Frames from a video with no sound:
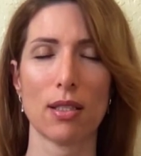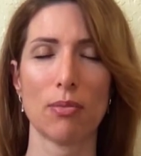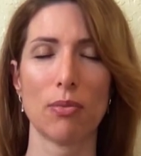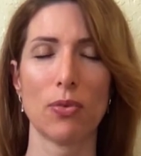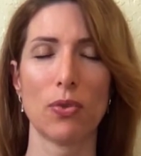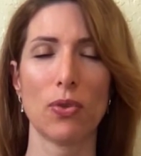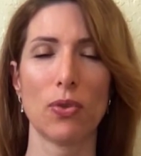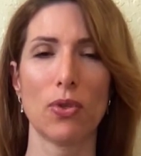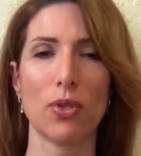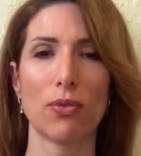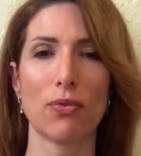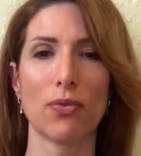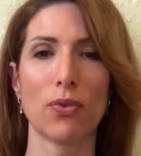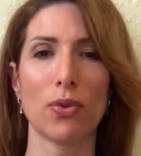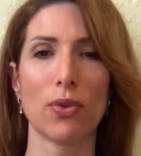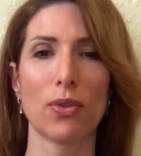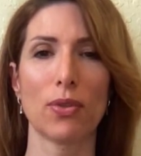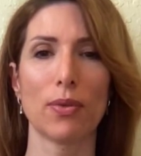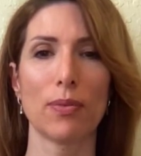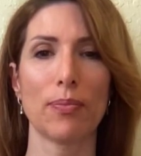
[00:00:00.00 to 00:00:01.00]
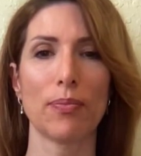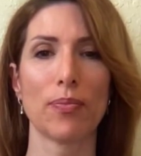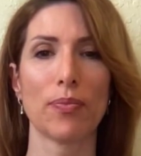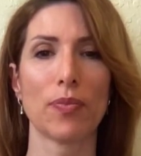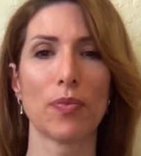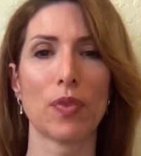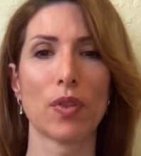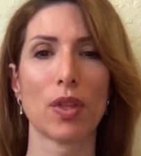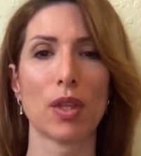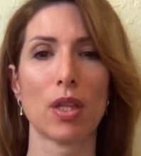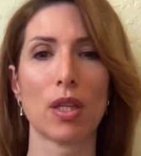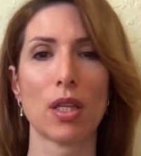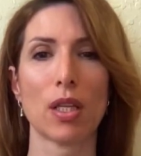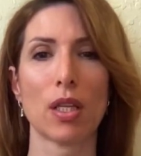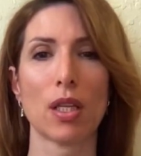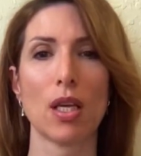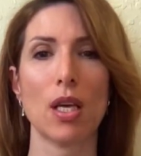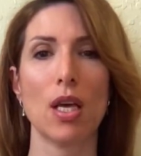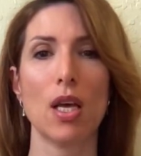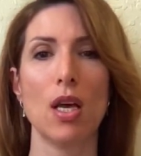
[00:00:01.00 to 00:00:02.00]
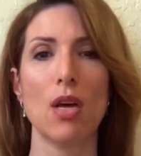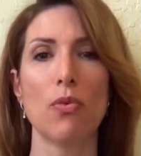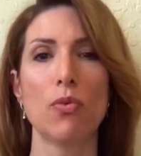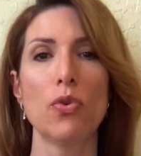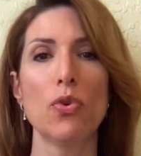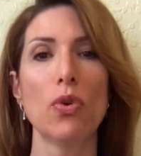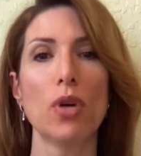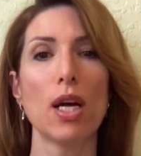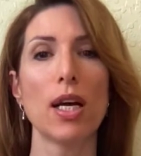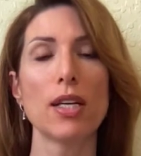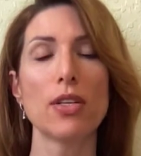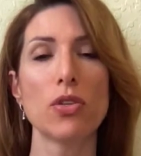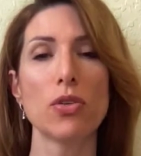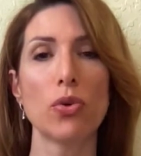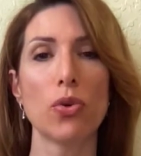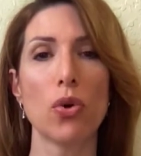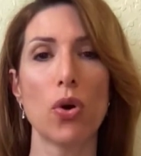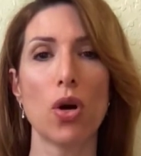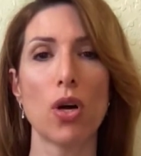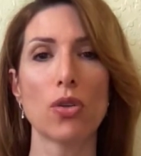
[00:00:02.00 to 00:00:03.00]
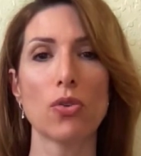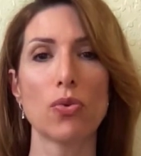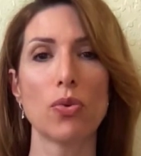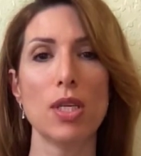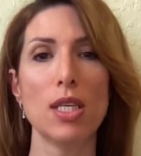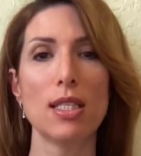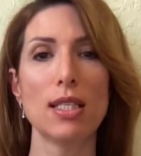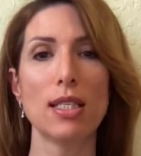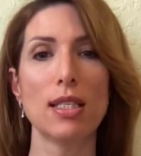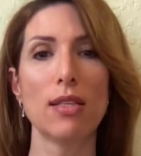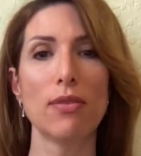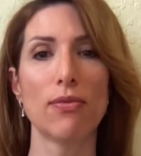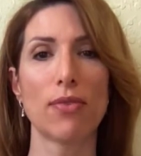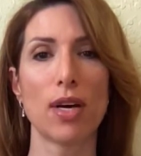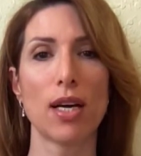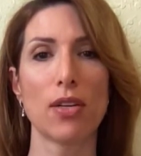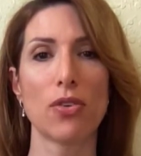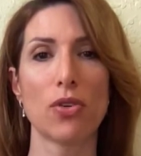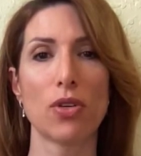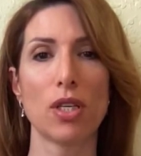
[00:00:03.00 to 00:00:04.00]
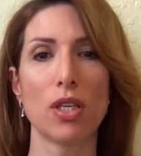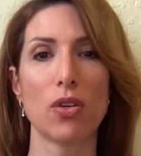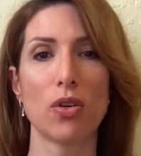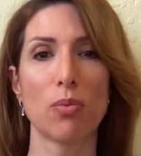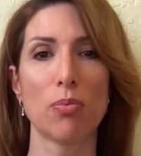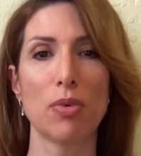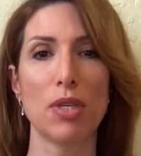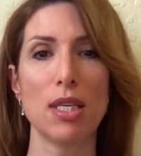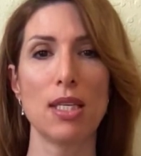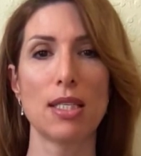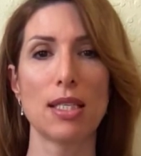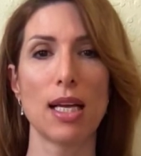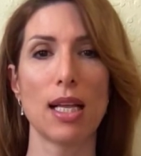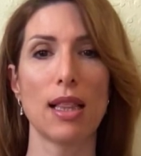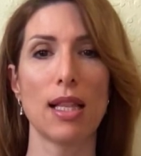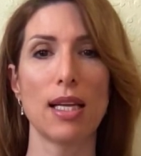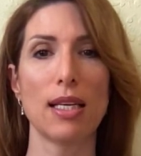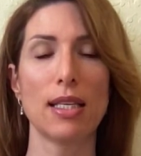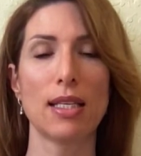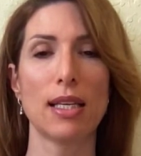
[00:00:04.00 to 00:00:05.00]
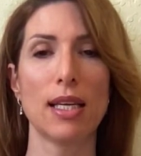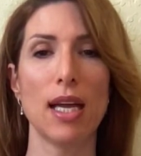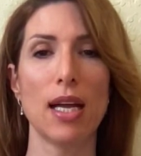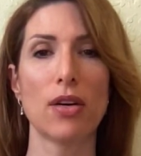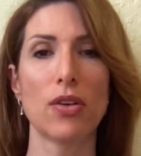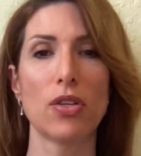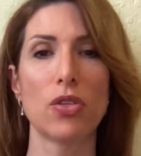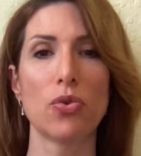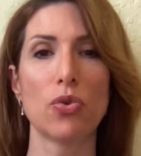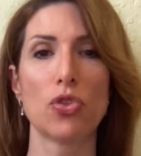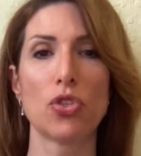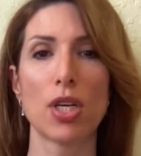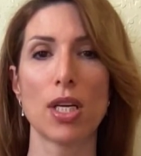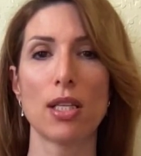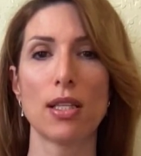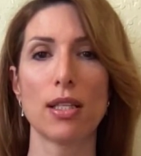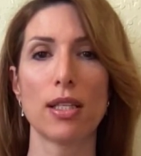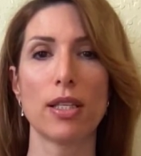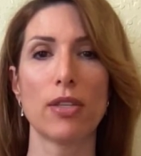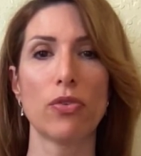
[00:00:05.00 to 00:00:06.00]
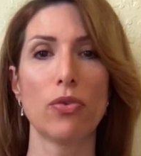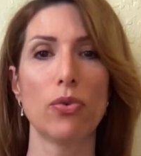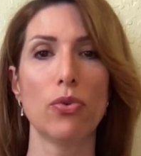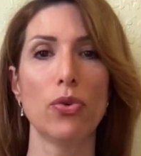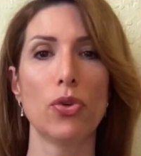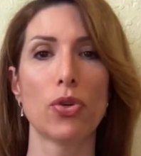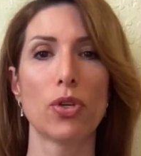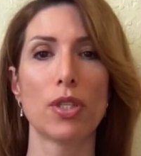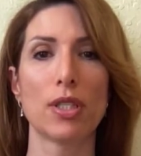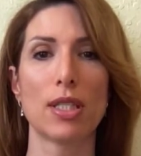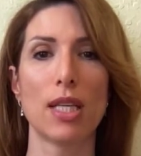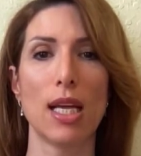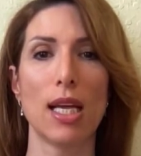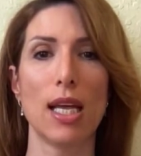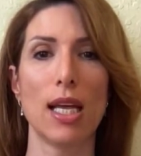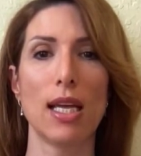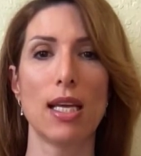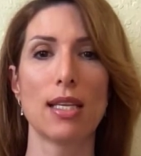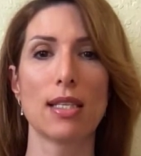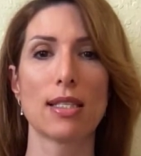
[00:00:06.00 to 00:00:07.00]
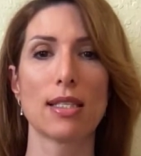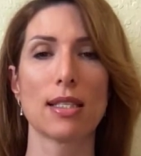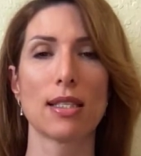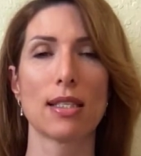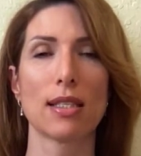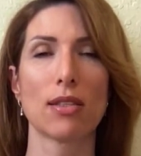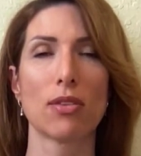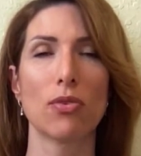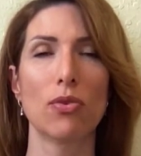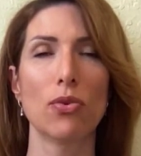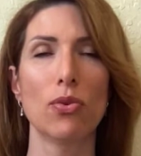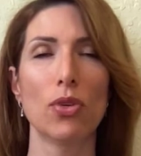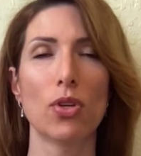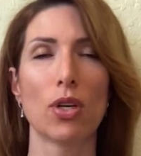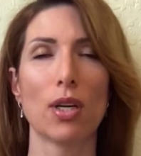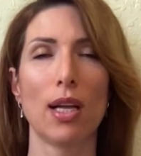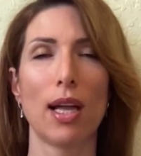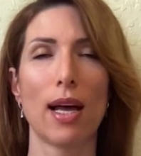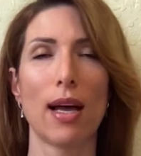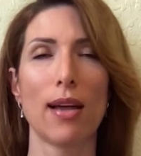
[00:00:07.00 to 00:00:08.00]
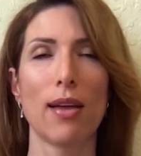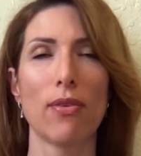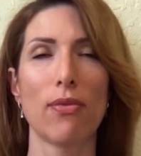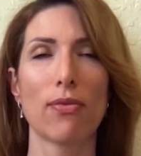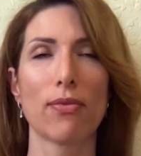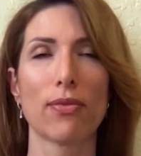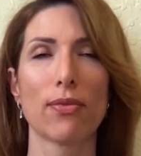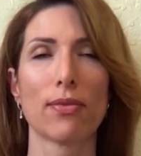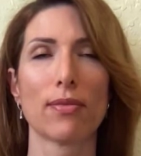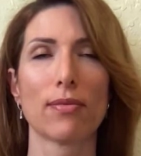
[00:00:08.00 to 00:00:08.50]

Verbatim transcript: Beautiful. Would you like to know how to easily find your inner peace and let it carry you gently through your days, through your life?